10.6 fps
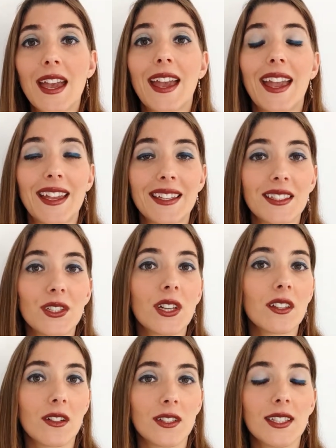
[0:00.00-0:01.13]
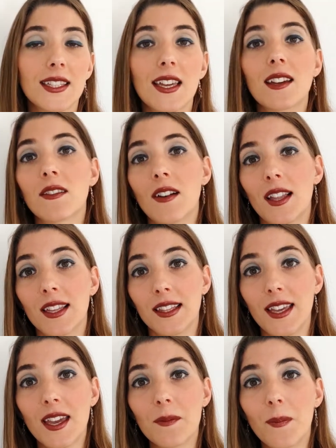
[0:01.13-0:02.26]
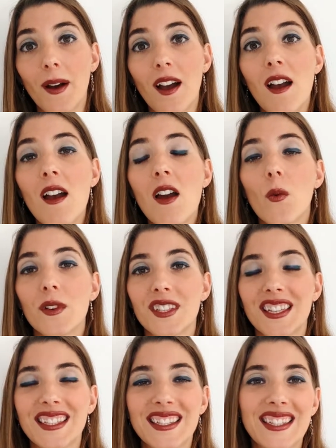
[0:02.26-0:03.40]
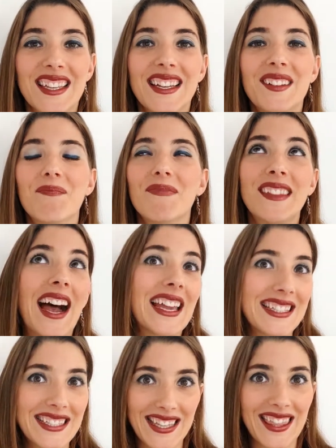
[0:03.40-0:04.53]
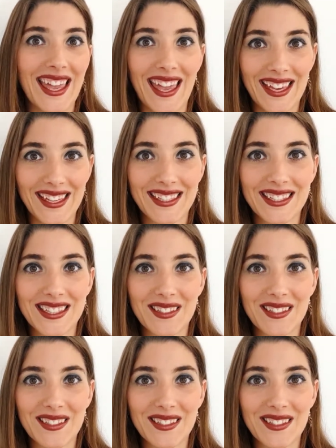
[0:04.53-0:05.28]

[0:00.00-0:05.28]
And you can also say hvala lijepa, which is nice thanks.